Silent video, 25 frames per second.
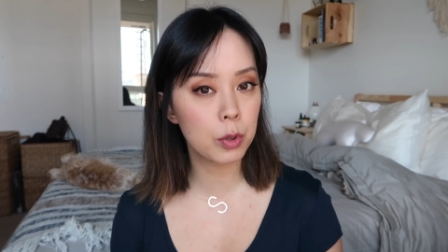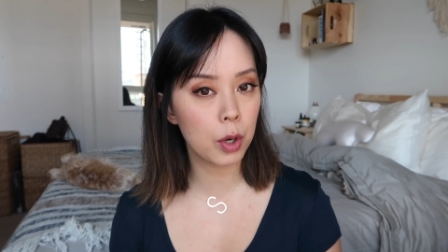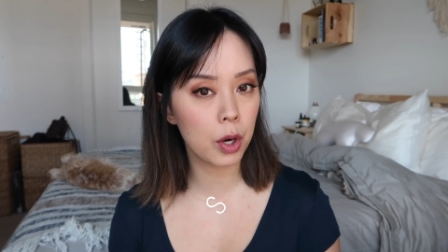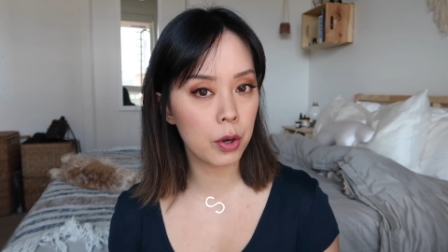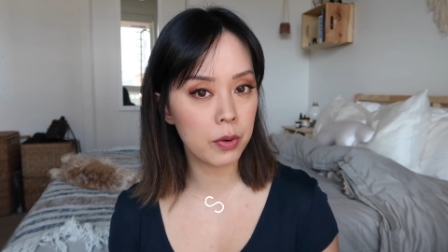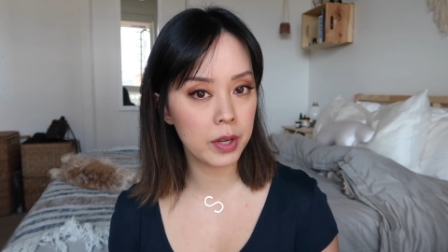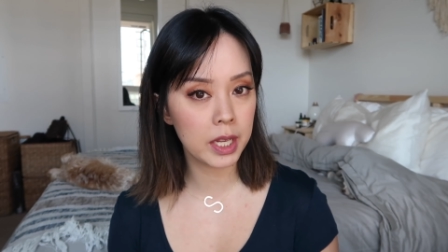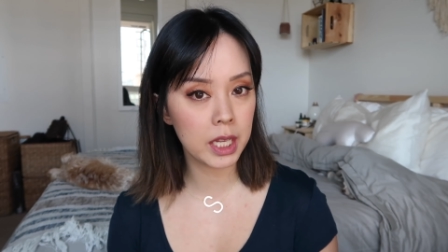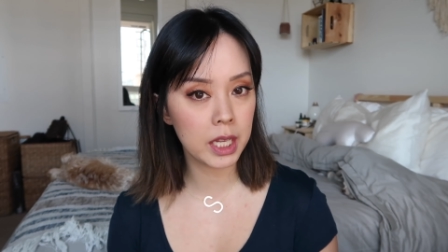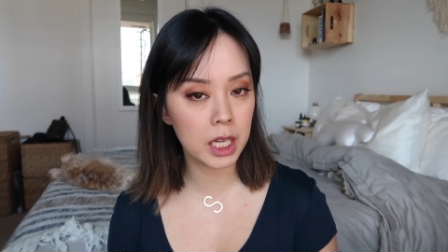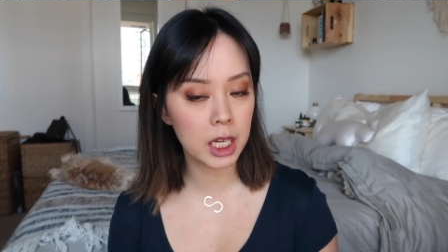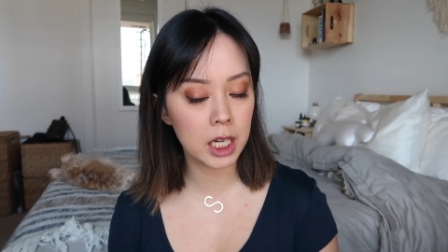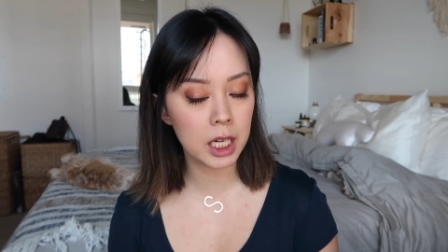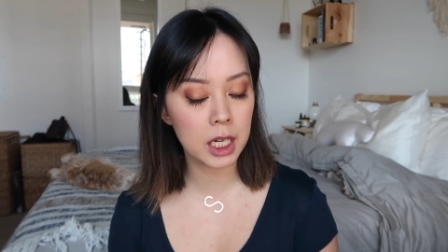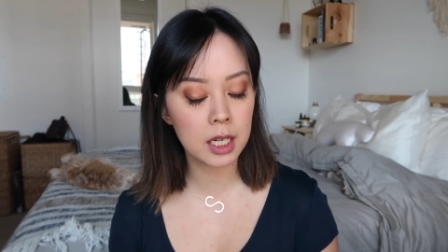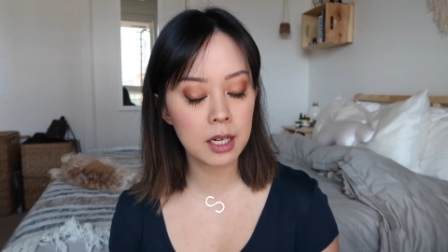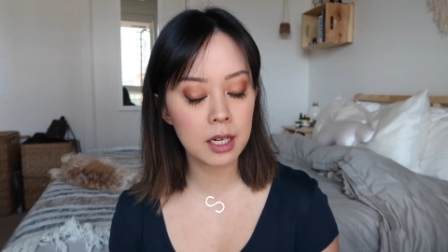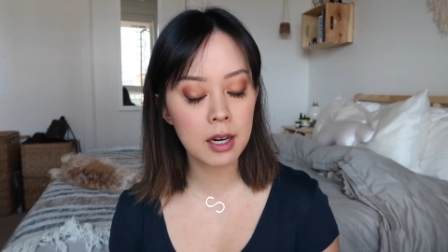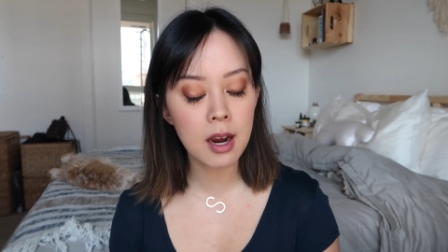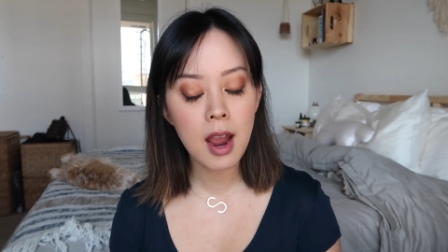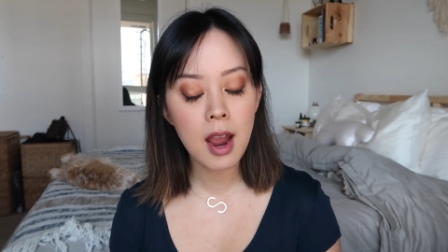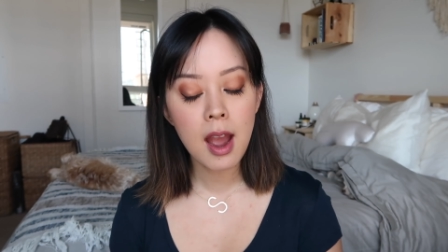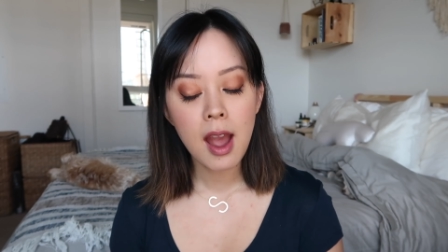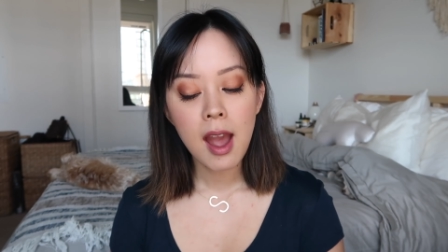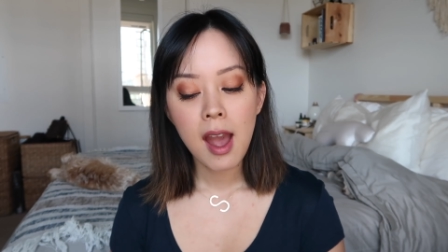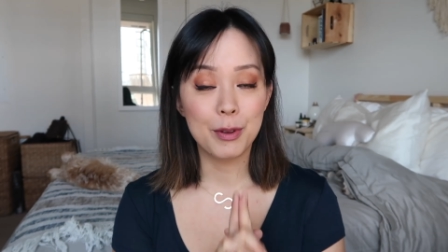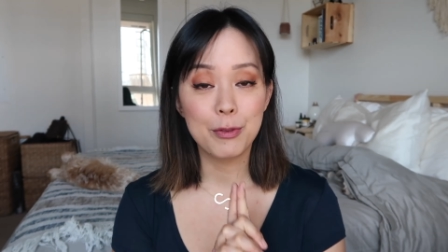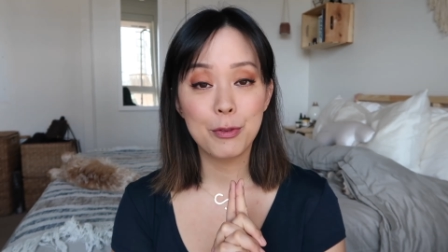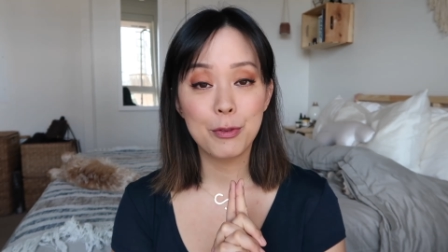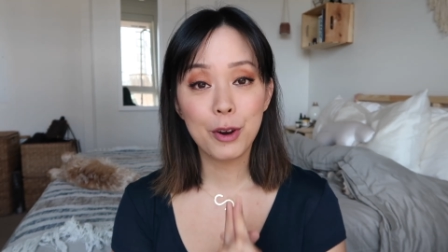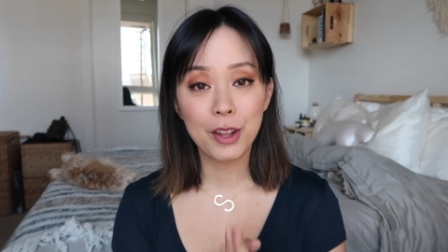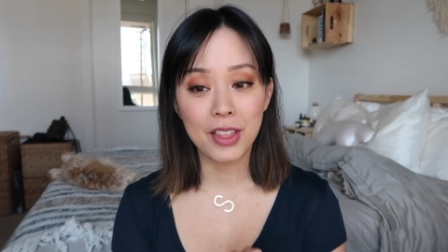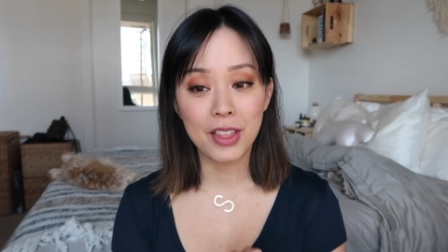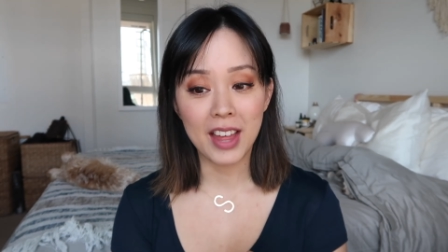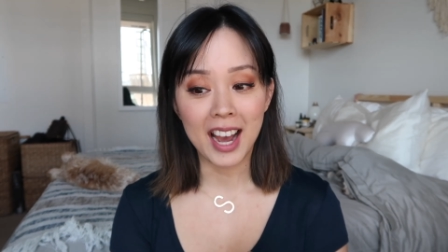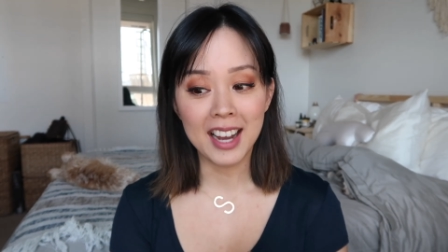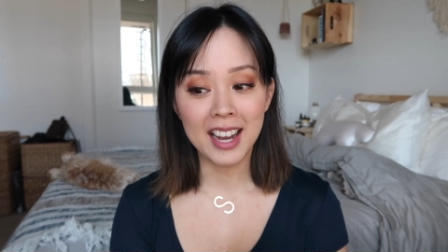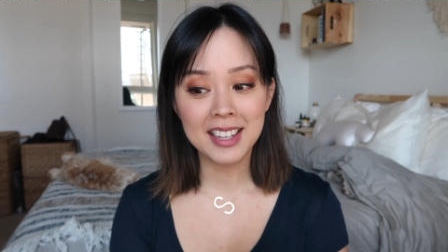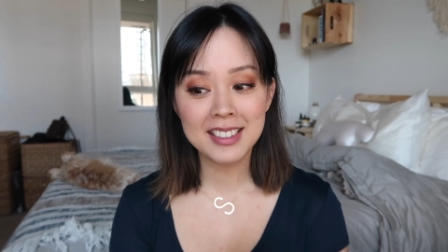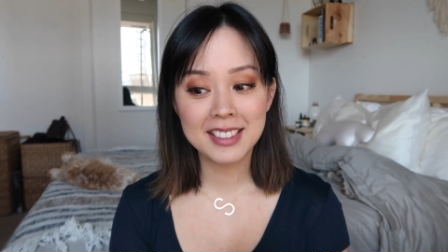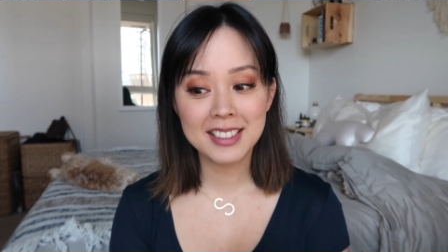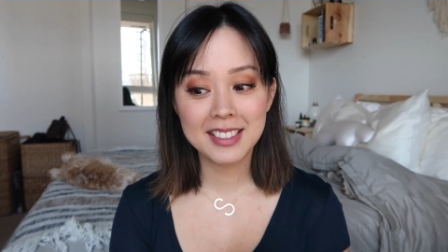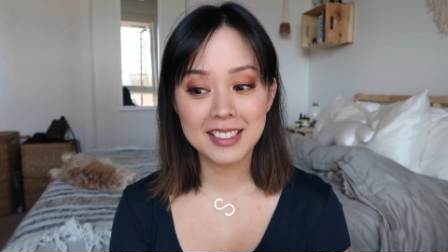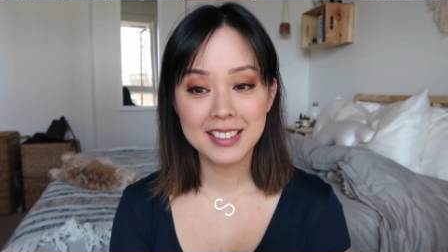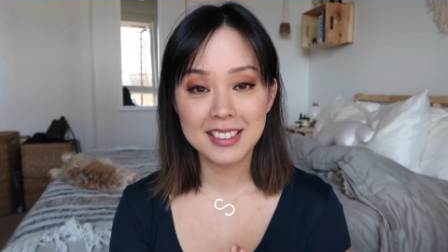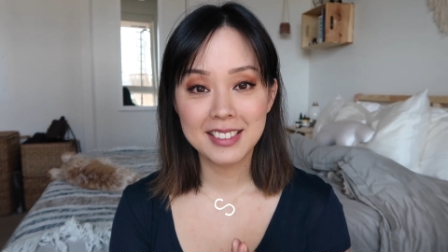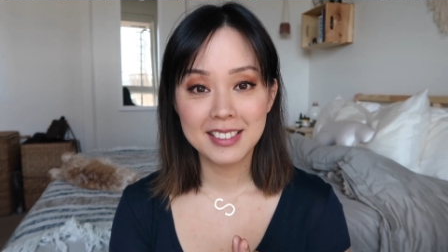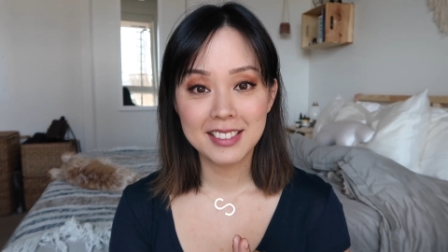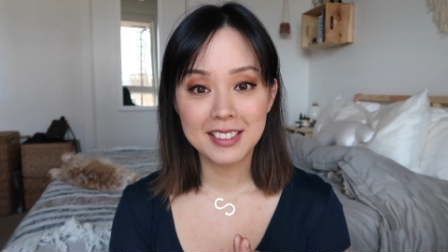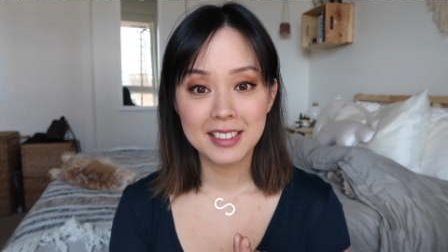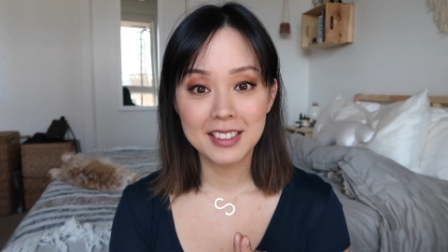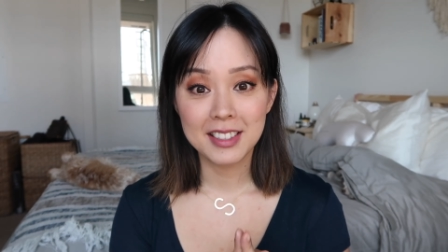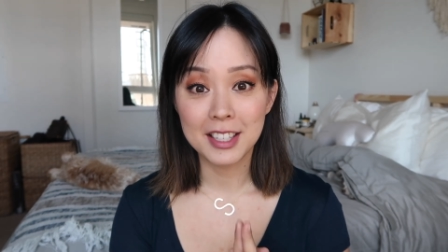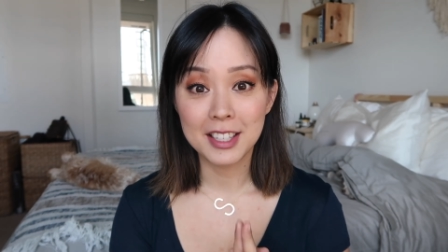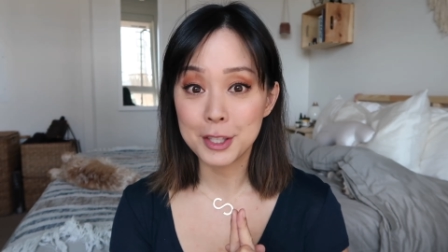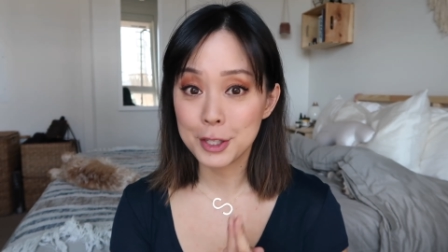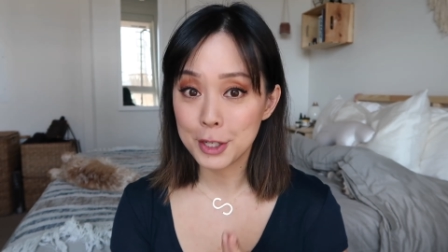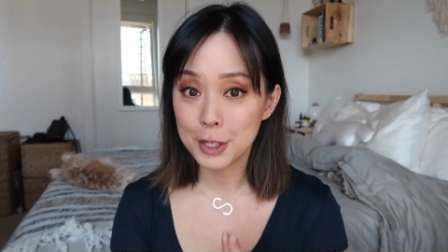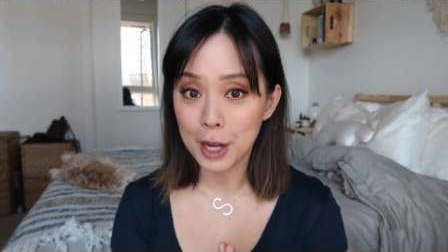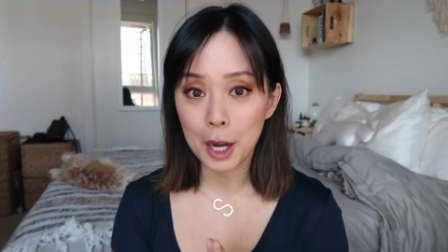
growing year. Before that, let's